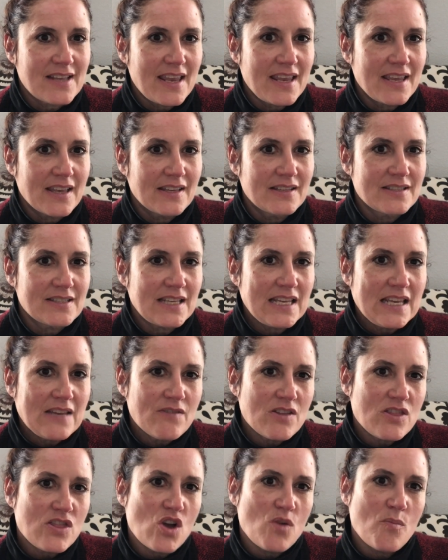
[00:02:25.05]
And
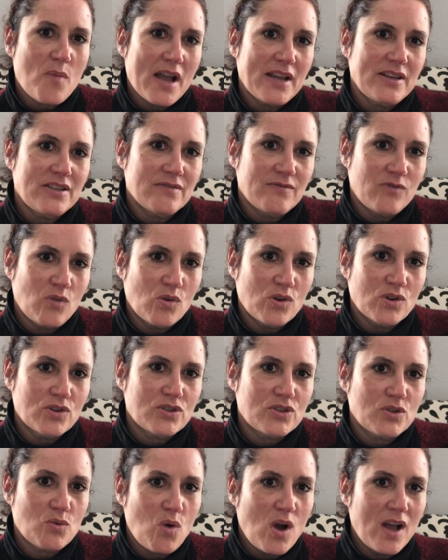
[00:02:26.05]
even though my
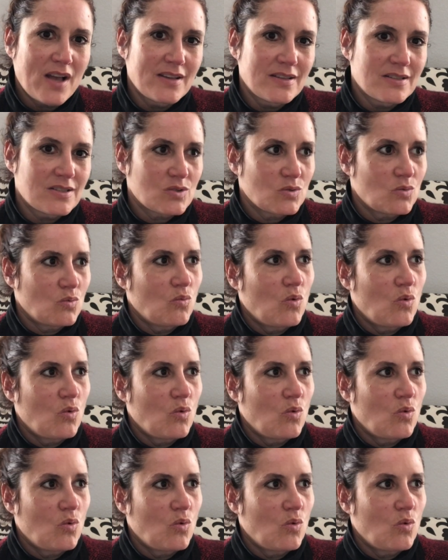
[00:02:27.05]
divorce was,